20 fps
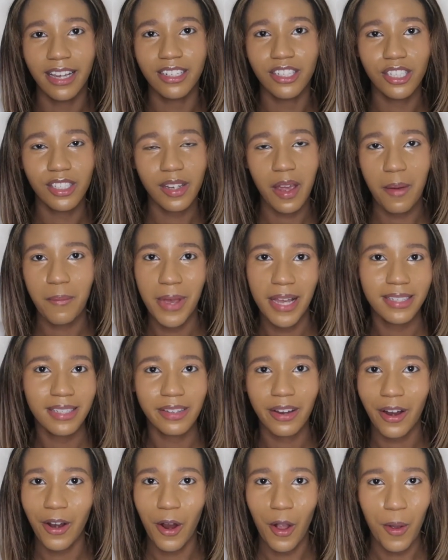I just got
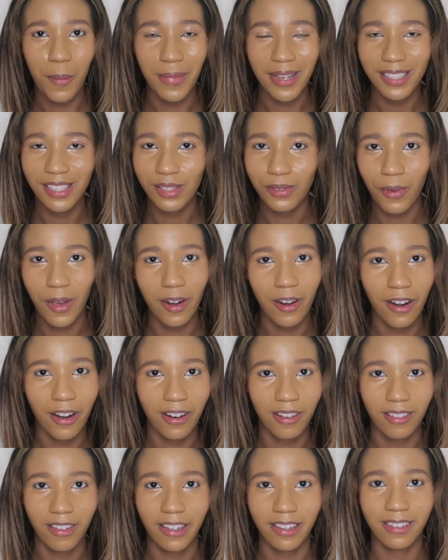mascara on my sweater.
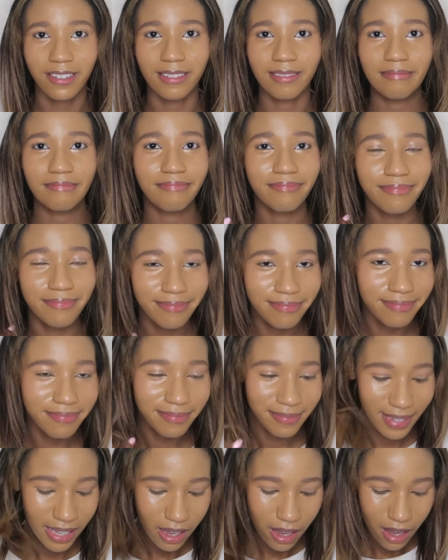Like,
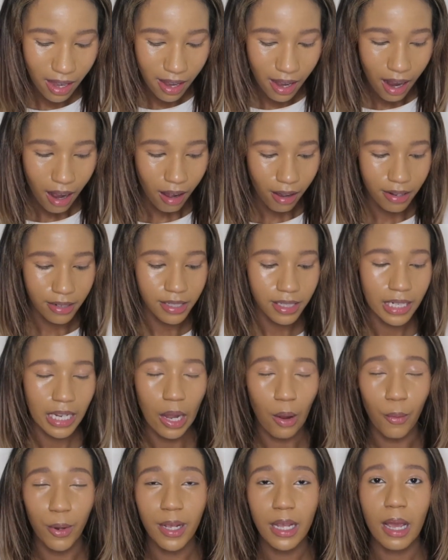honestly, I
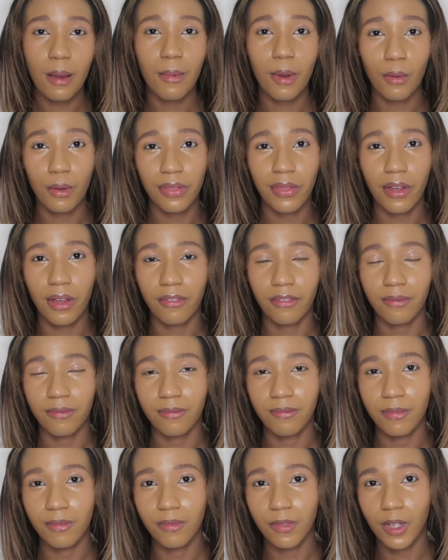want to come out with a
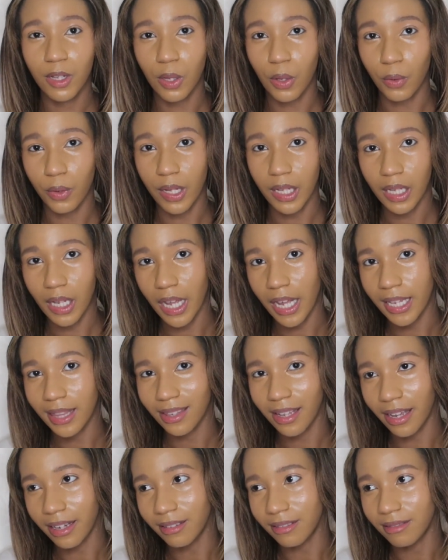clothing line
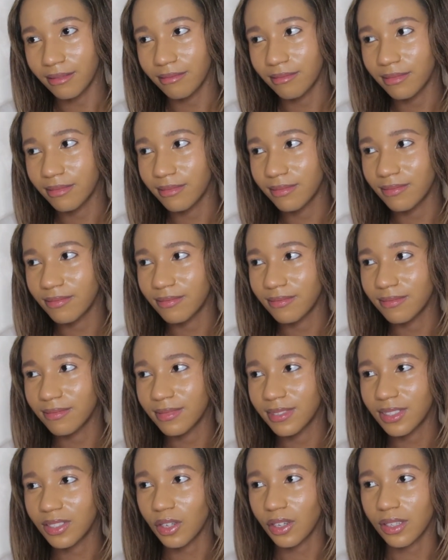that
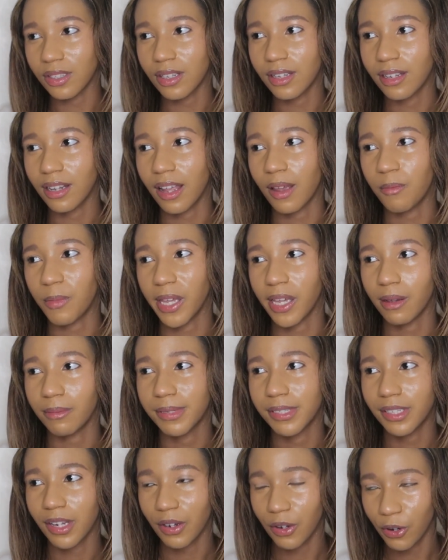doesn't let makeup
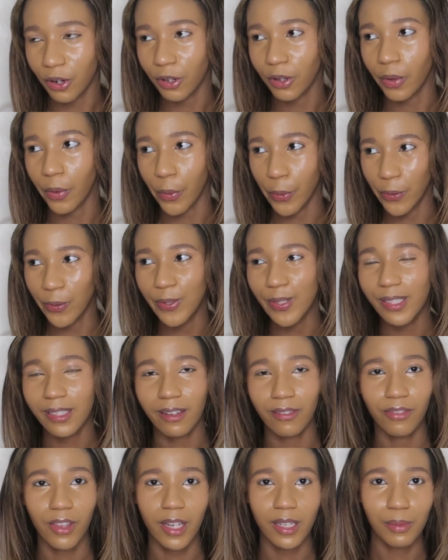stain your clothes,
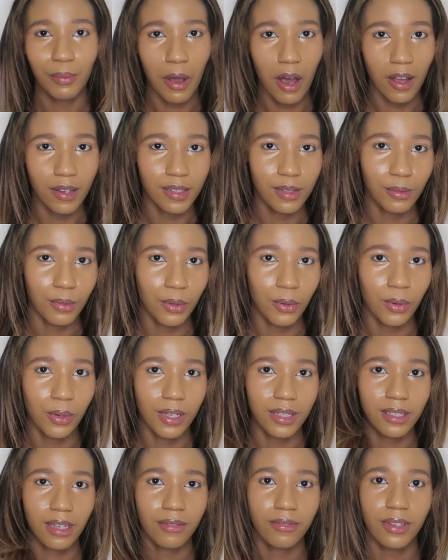if that's possible,
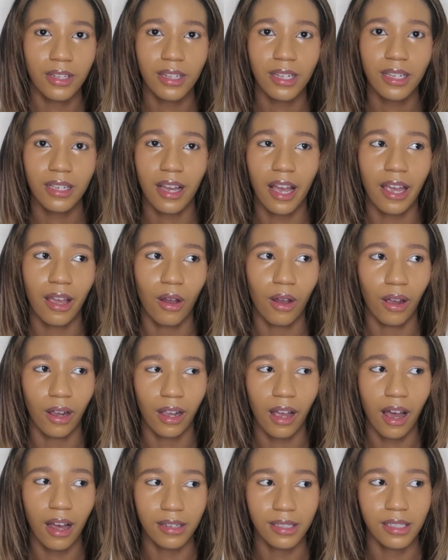because I feel like I
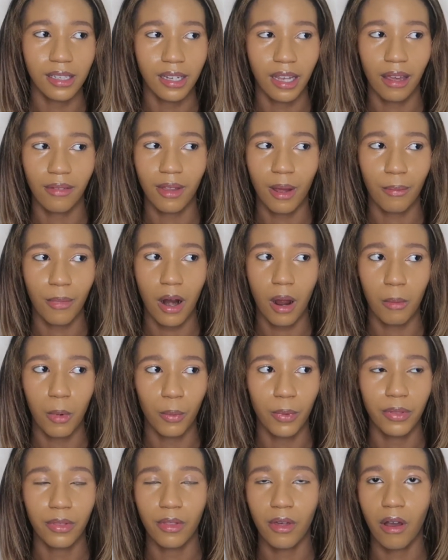constantly have that problem
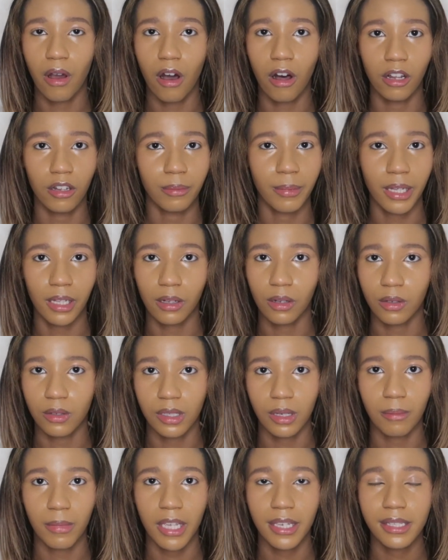with all of my clothes.
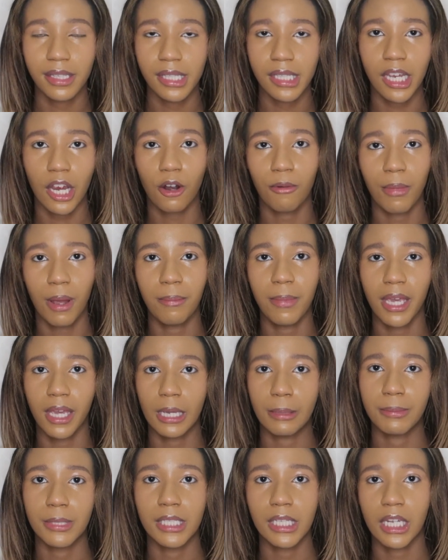I'm like scared my
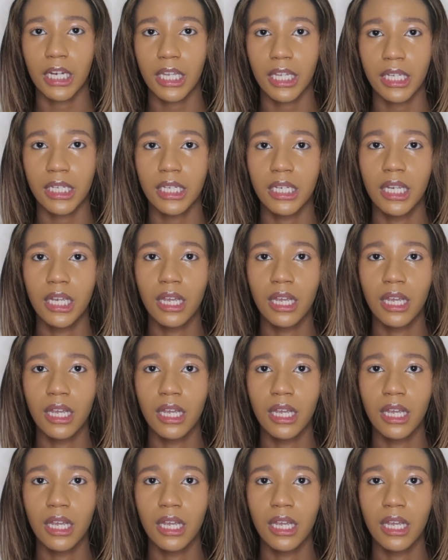makeup is gonna get